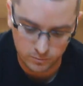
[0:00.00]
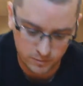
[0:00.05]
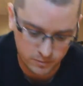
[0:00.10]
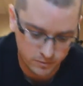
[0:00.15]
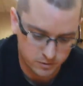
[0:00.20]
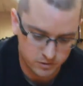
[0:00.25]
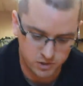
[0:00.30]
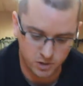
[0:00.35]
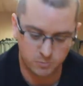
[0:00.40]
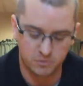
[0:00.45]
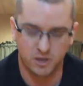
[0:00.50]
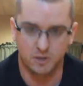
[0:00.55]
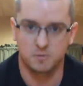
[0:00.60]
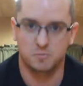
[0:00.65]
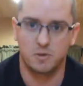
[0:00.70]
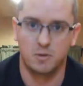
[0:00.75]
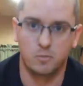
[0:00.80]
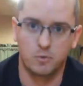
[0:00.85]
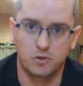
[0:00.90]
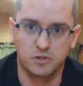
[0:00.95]
Sometimes
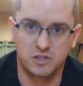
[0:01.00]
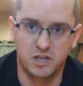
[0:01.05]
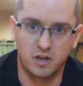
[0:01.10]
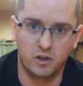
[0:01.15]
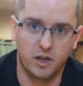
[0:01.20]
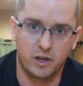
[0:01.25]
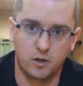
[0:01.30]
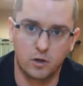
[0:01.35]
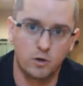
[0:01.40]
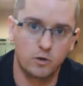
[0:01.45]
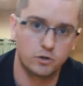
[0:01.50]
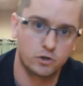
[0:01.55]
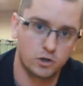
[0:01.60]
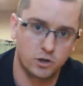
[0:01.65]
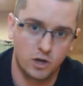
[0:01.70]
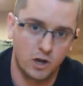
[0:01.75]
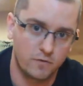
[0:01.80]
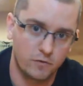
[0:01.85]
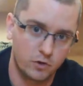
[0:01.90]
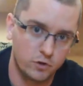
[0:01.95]
people say like, oh, you should
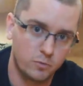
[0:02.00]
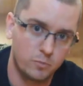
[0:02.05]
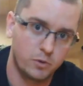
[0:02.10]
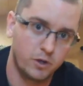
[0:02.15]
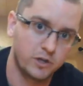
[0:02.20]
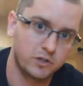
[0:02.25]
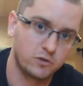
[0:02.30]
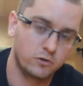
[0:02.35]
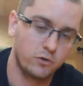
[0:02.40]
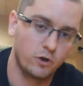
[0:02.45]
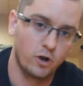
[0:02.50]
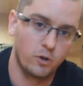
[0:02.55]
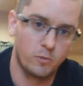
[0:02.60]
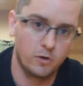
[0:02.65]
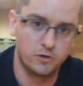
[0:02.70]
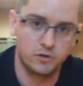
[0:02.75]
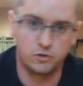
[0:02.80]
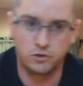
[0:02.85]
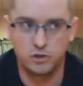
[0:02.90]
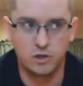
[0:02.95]
never do planks on your
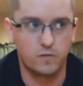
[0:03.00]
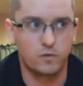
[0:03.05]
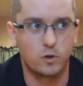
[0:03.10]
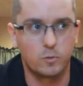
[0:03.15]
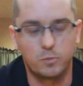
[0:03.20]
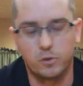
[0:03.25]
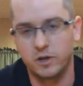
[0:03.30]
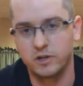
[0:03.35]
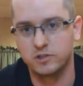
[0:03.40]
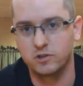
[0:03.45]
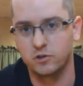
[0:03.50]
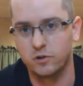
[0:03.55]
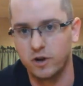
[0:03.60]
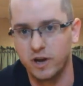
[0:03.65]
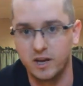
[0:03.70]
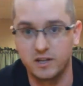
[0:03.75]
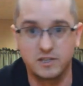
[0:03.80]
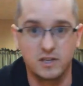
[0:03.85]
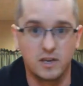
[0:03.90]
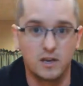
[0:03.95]
elbows. You should never do planks on your
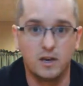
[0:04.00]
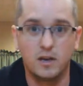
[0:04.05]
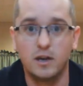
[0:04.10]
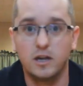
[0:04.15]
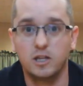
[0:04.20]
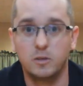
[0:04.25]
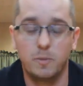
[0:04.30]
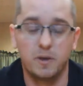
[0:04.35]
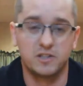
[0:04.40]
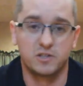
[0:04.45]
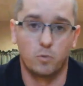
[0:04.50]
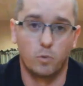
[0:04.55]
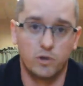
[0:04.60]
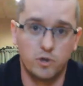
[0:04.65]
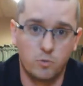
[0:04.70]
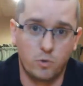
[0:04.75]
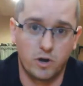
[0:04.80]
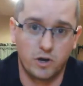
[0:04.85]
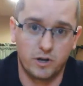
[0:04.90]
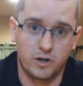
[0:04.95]
hands. Depends on what you
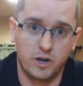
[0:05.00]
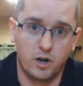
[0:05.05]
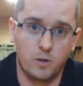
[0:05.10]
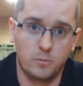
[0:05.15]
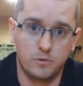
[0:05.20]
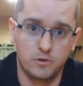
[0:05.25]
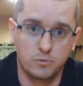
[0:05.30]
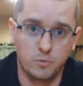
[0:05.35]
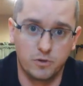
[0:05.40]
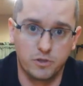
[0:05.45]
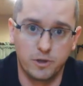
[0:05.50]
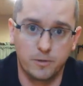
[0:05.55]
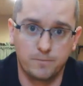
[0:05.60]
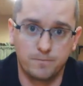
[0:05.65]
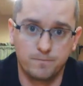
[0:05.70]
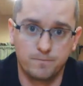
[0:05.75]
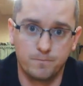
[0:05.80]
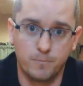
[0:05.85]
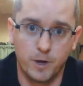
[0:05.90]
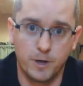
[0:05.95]
want to accomplish with it,
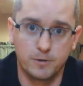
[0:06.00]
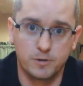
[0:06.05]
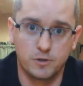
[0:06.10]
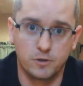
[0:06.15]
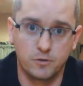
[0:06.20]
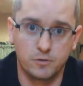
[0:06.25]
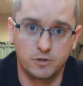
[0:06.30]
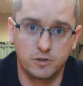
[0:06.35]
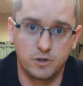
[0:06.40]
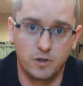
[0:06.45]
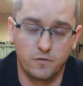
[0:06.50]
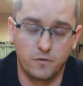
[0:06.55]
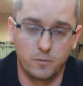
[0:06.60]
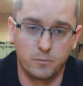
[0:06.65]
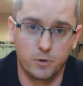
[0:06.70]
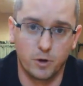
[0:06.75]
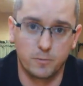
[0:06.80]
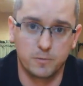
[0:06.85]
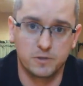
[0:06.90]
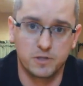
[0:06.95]
right? So there's different
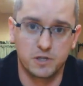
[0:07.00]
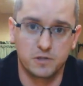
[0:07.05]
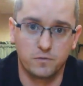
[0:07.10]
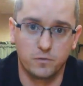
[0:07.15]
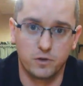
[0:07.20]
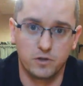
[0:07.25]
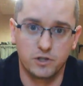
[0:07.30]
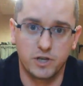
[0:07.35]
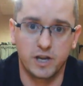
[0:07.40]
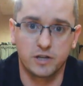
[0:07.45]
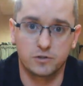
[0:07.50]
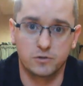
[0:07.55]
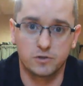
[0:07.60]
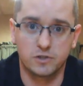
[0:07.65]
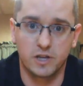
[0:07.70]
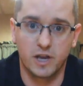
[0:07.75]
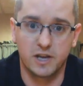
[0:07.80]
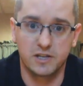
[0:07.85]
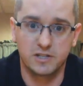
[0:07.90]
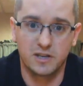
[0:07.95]
purposes for each
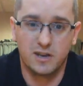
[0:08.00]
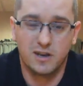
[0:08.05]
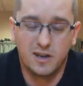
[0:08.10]
exercise.